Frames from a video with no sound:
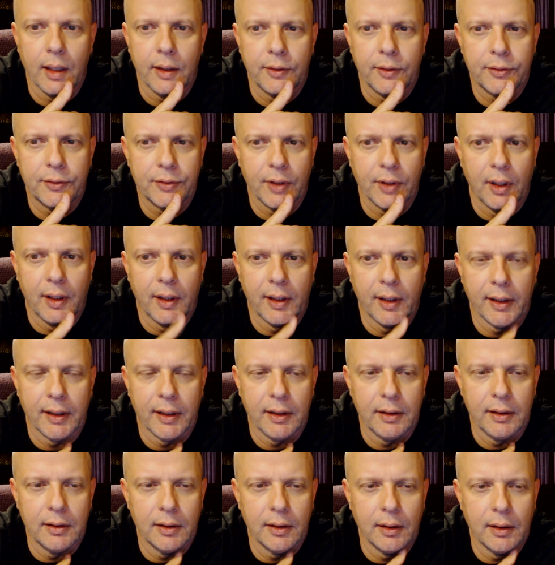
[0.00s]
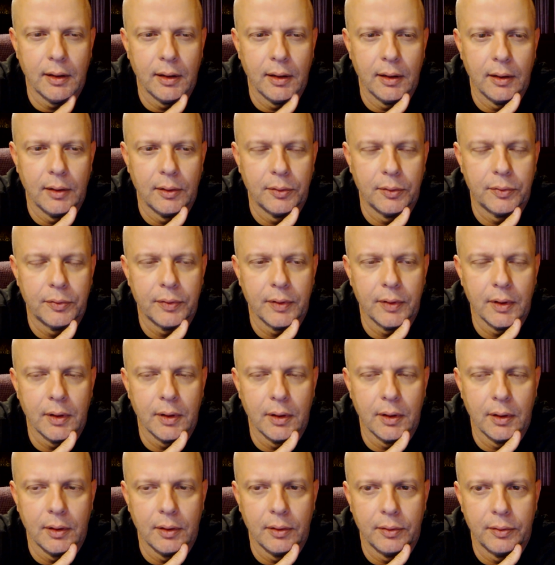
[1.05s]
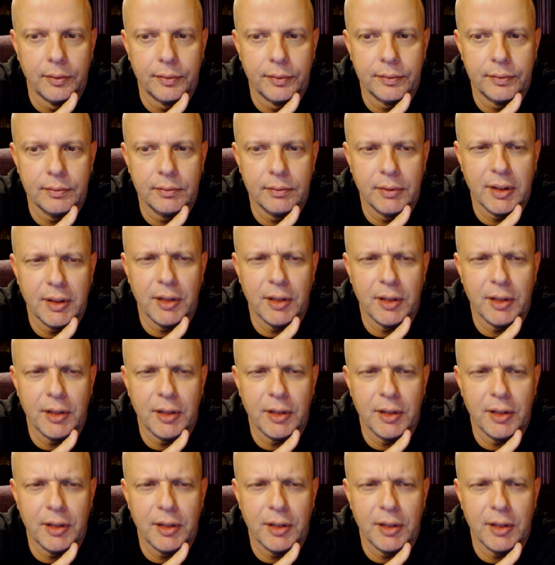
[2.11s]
a side of of